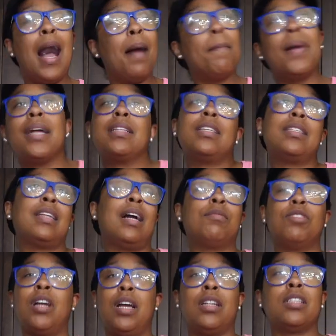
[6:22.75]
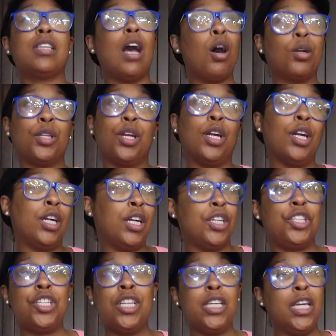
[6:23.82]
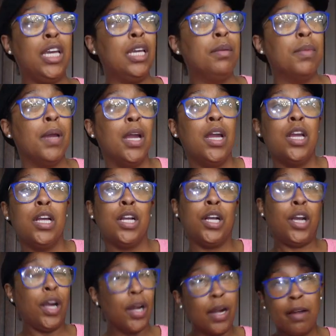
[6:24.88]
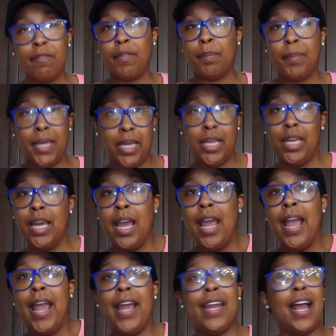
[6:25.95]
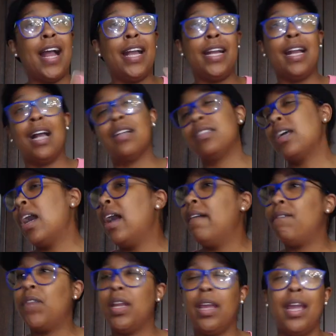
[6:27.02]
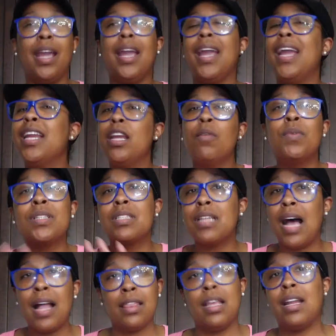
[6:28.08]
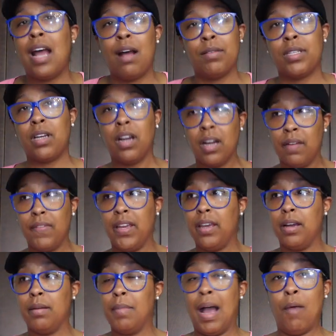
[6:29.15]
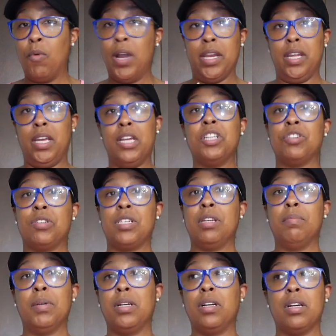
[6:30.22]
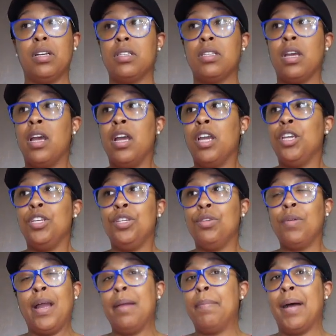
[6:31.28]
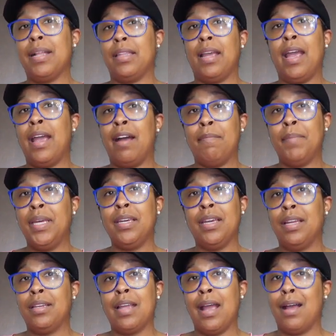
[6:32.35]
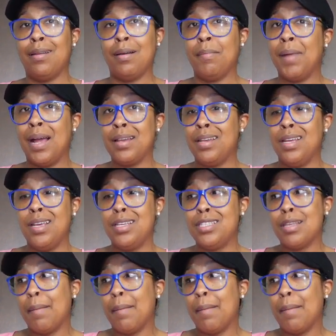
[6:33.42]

I'm about to stop trying to talk to her because she keep curbing me and I ain't got time for that. And it was not that I was curbing him. I wasn't interested because you ain't about to have me getting down on my knees